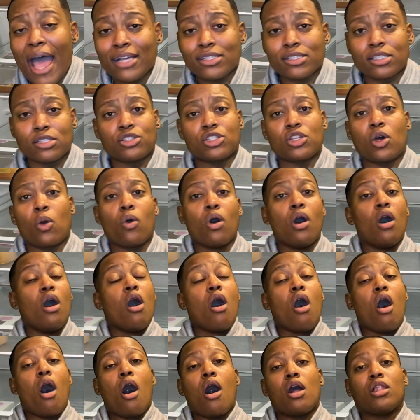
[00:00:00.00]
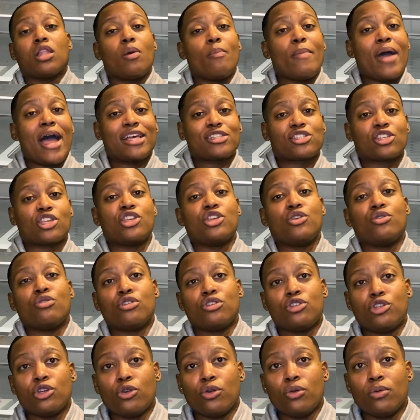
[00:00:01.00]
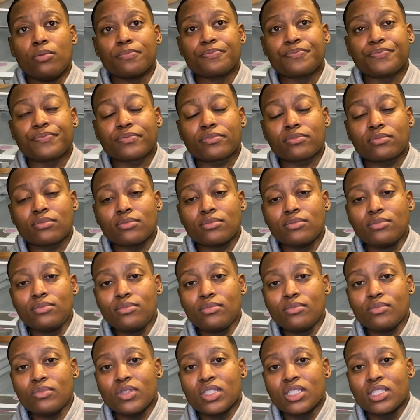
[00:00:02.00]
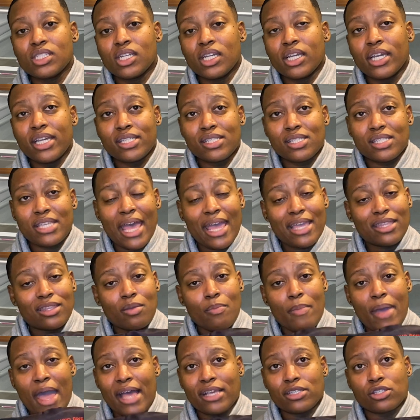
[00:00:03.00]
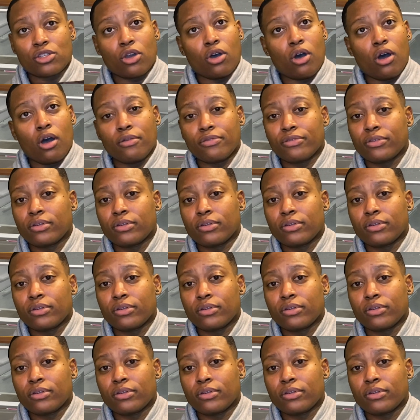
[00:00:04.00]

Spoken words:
And so all I'm asking you to do is take the mask off,